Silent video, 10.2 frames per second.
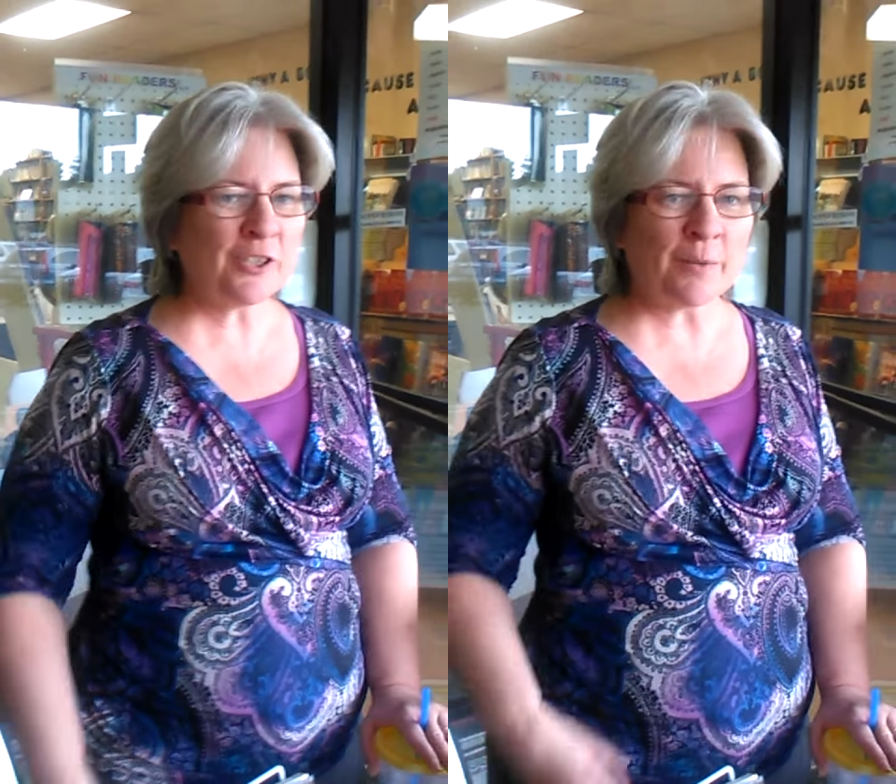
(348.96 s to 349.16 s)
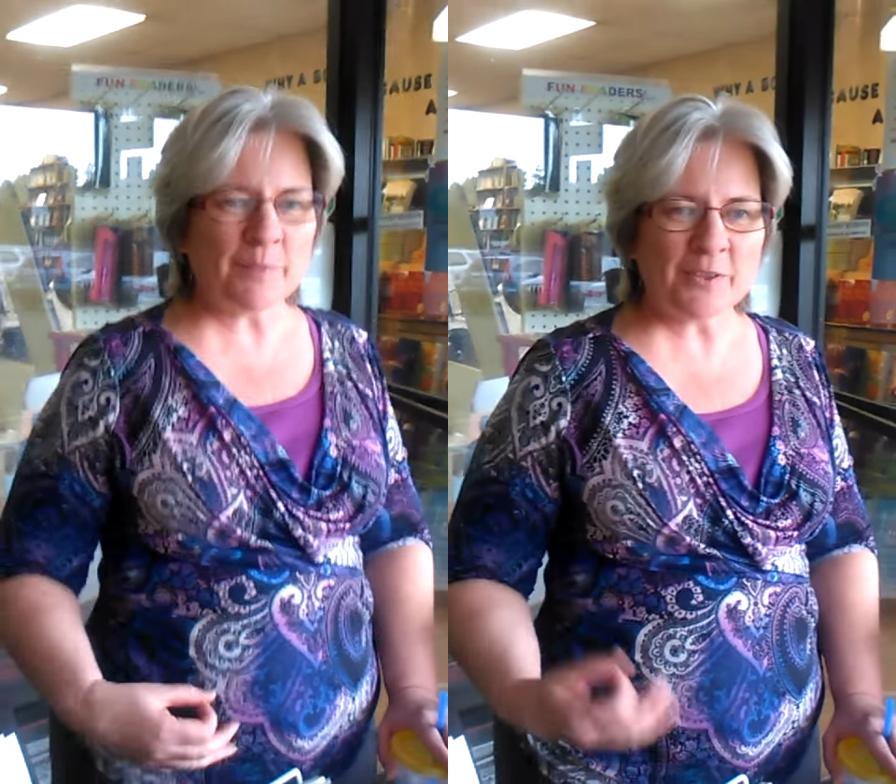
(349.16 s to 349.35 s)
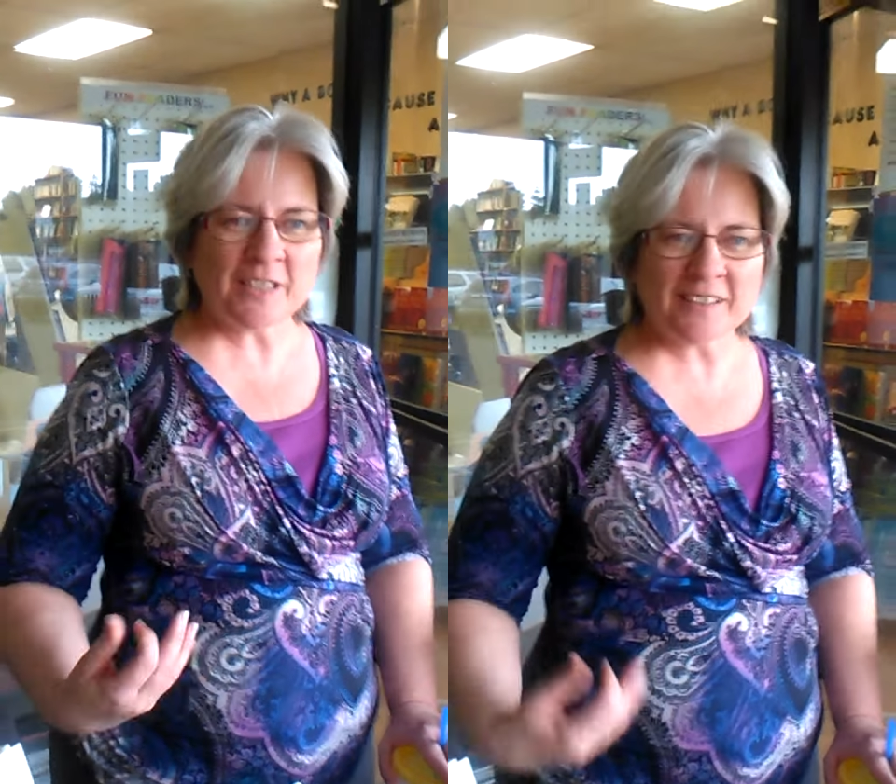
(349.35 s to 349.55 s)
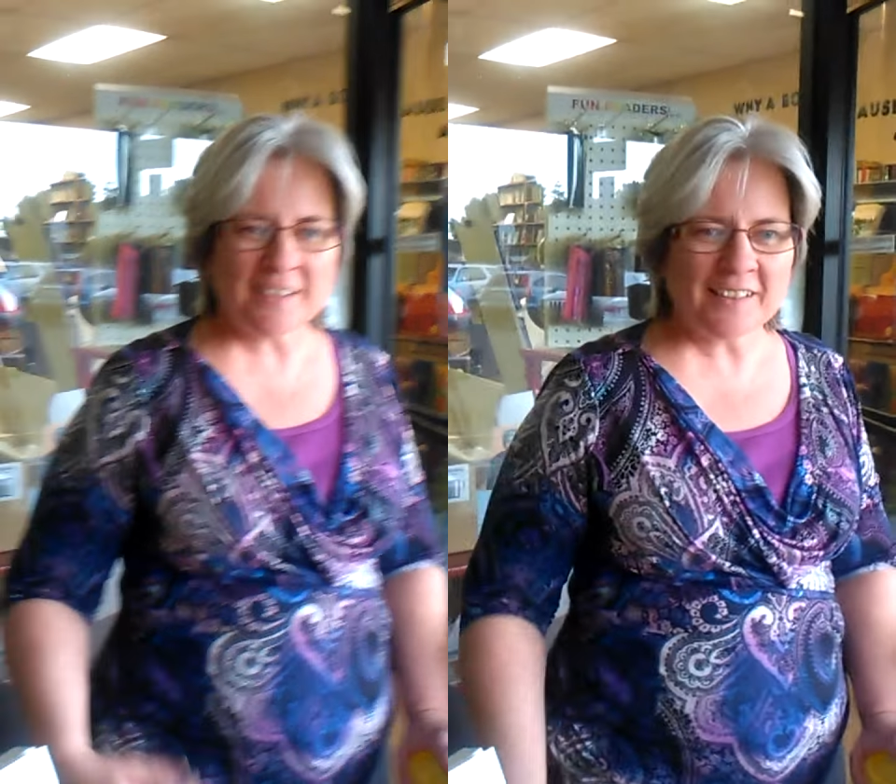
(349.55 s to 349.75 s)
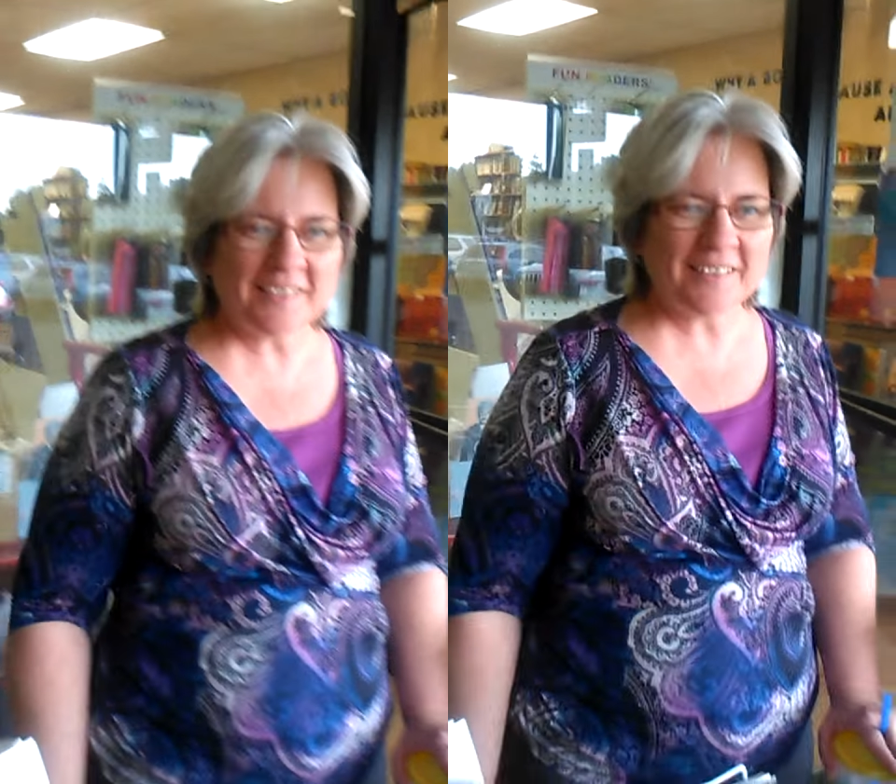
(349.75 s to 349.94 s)
So no
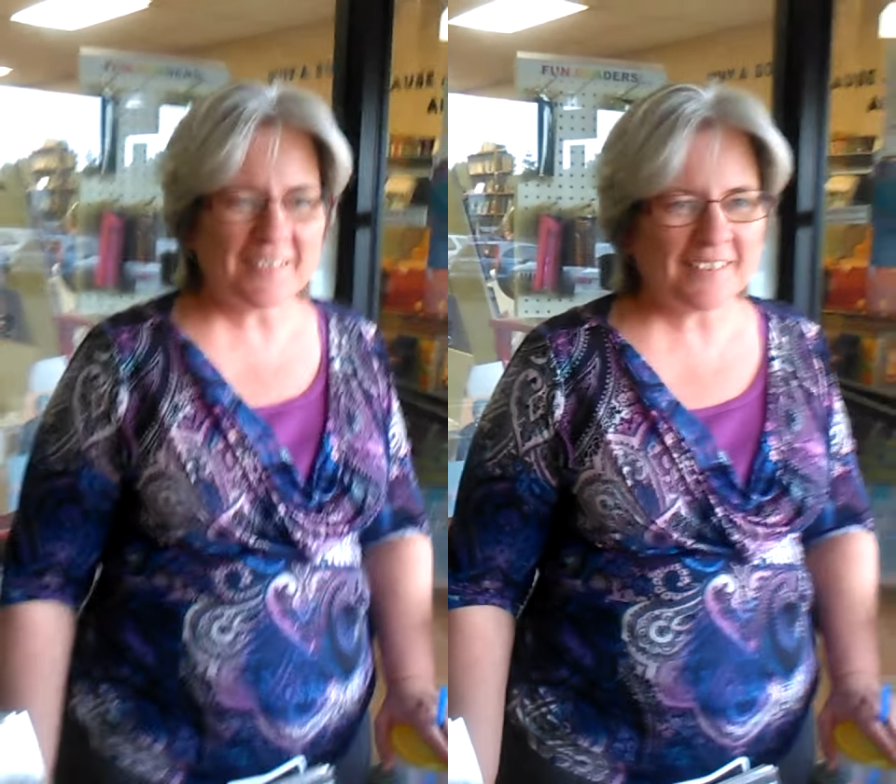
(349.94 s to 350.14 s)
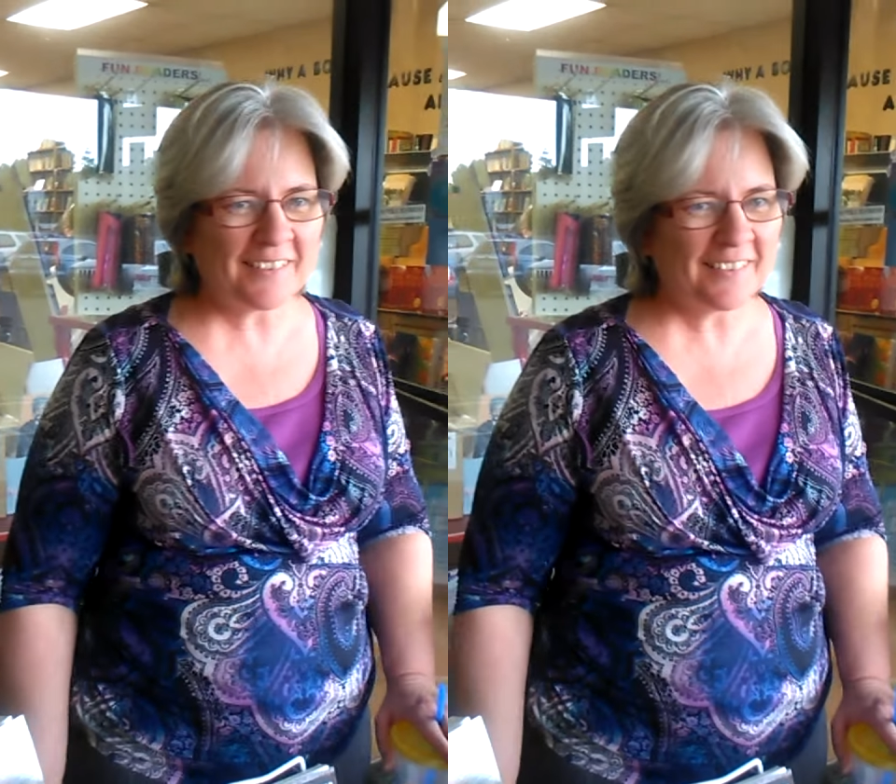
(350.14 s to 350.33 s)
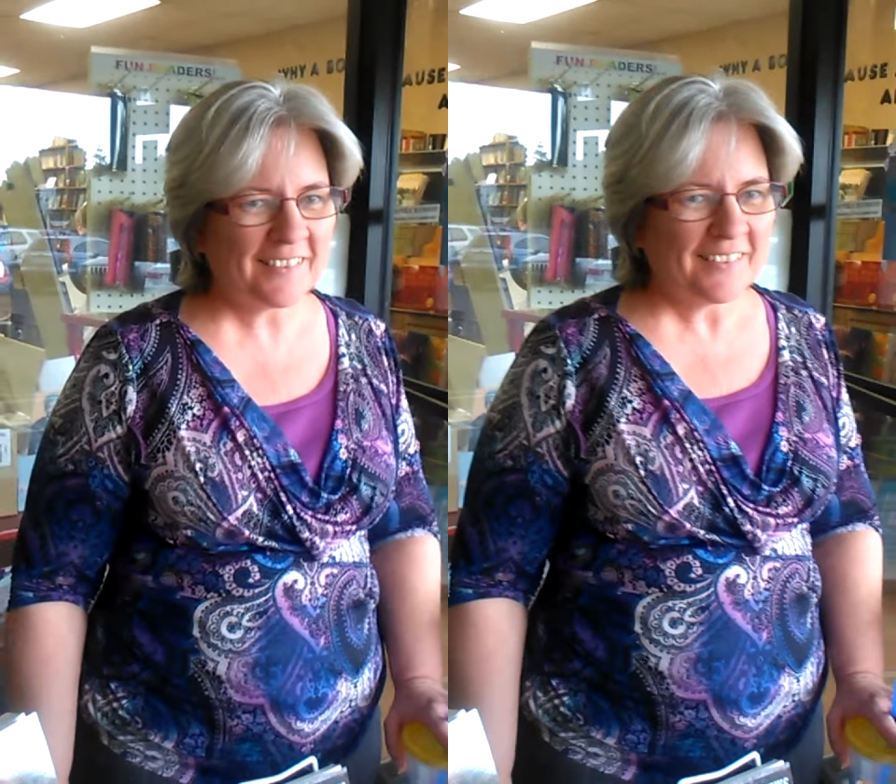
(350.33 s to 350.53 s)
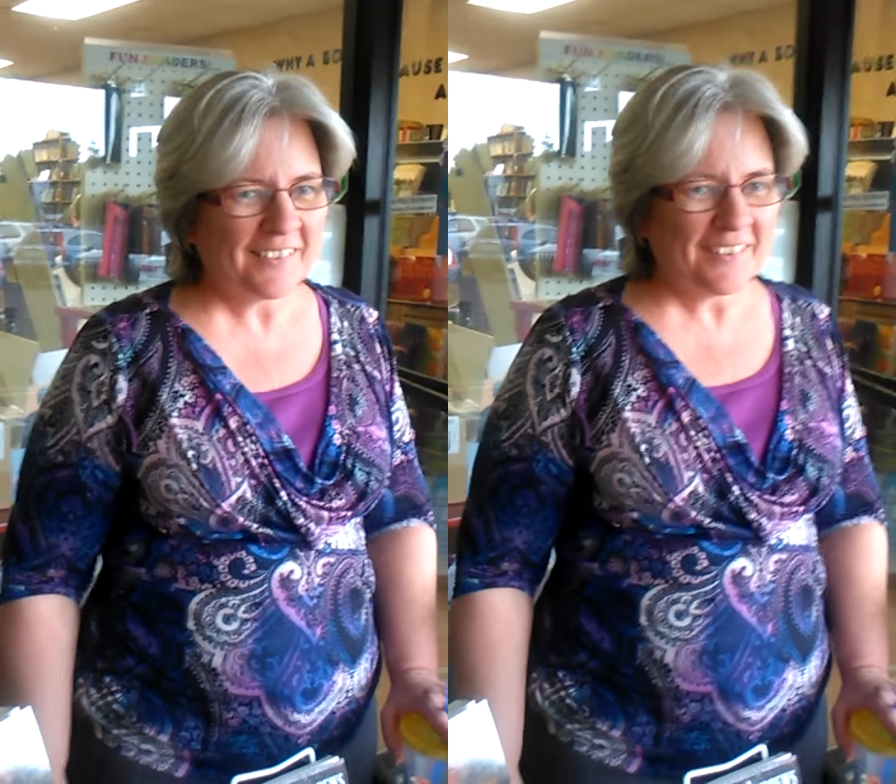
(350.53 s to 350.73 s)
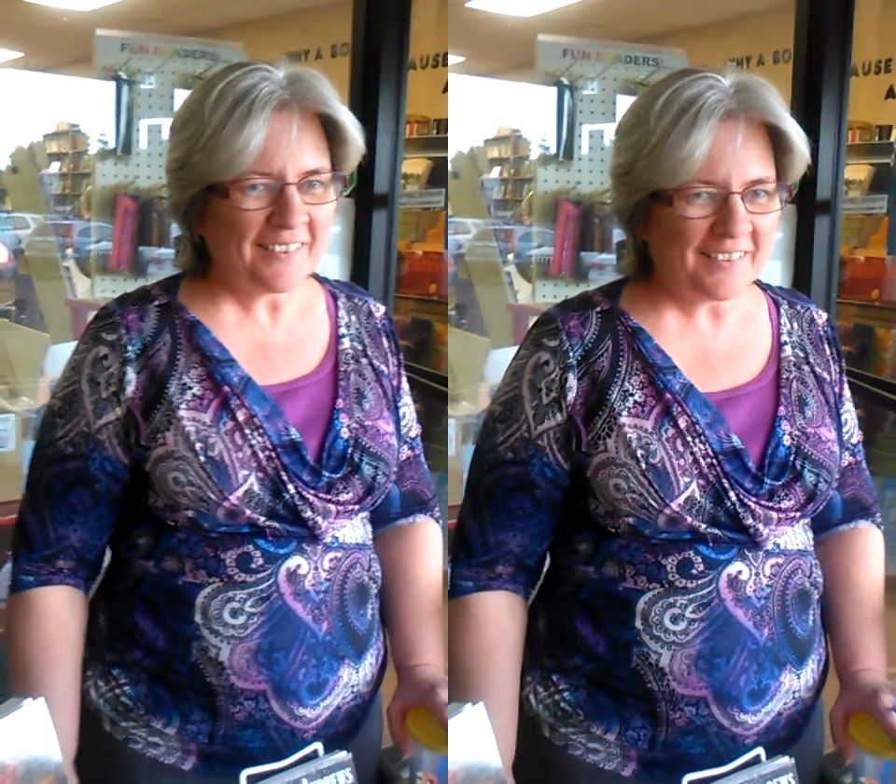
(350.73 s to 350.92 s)
plans of going into
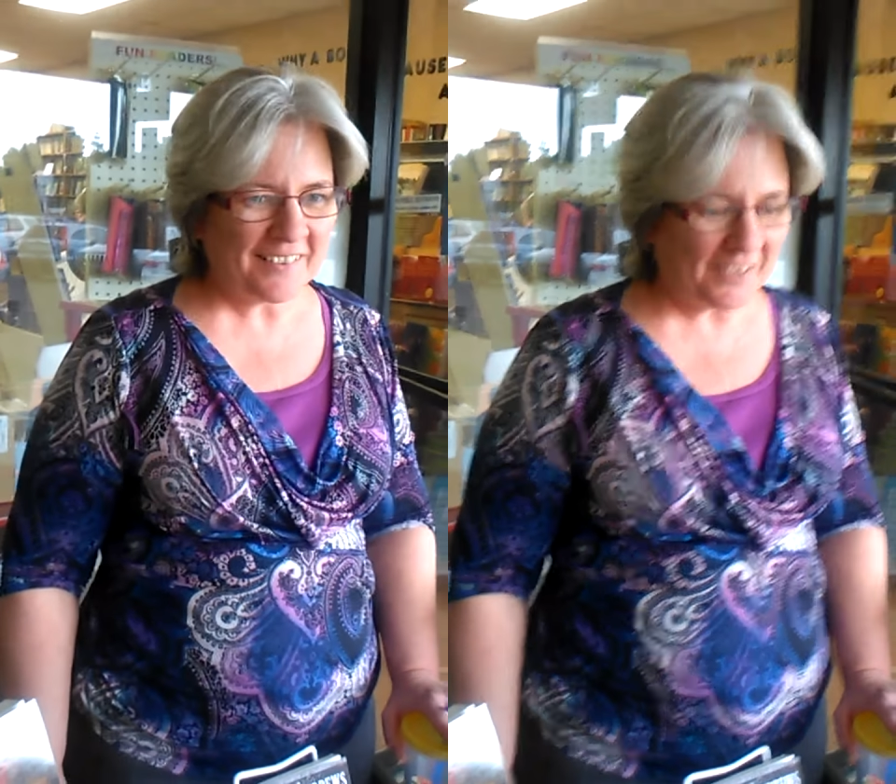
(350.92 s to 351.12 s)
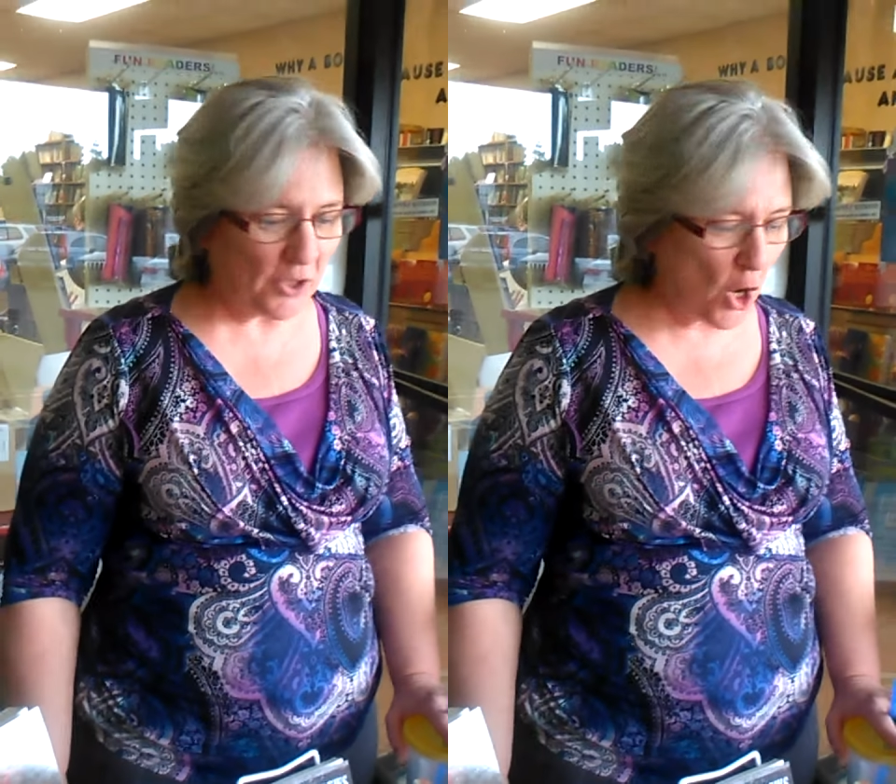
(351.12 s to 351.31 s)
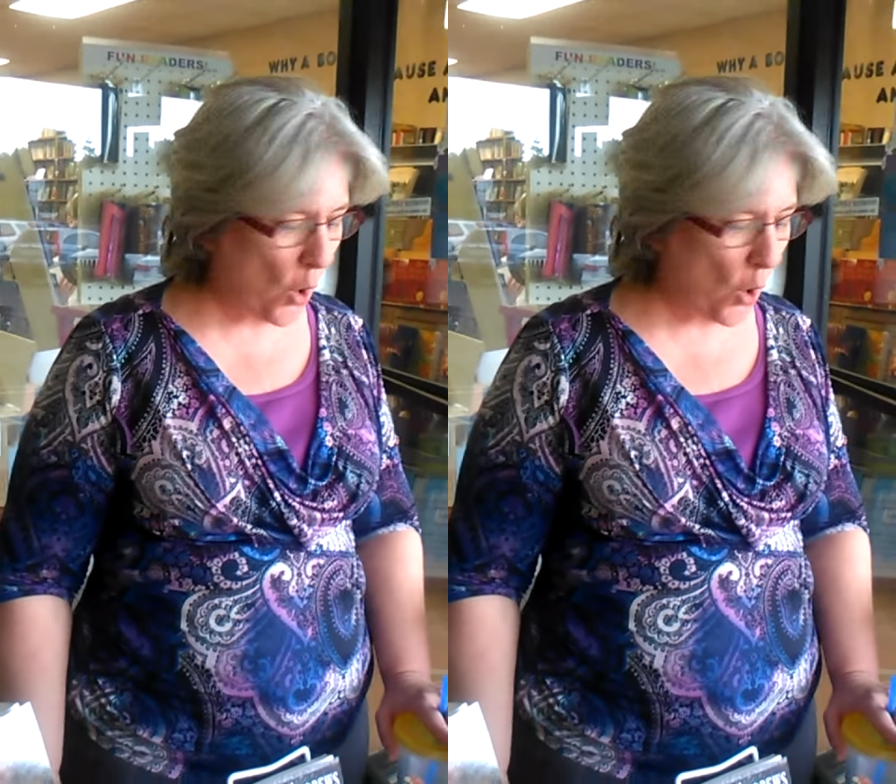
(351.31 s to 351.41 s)
screenplays?